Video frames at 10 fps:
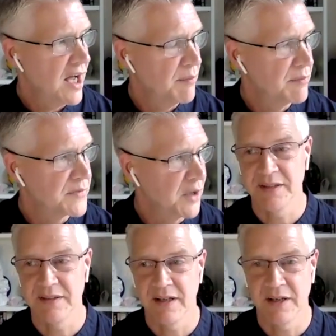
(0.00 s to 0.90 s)

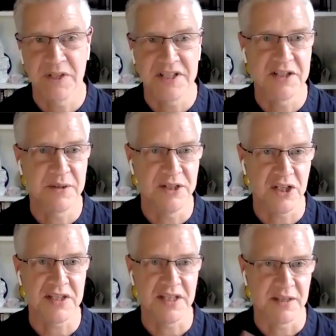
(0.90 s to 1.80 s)
I wanted to do it
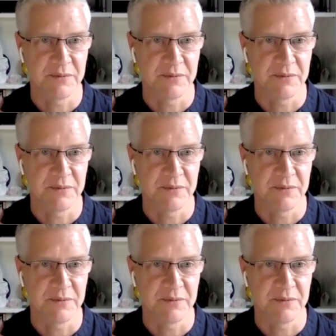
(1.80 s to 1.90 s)
justice.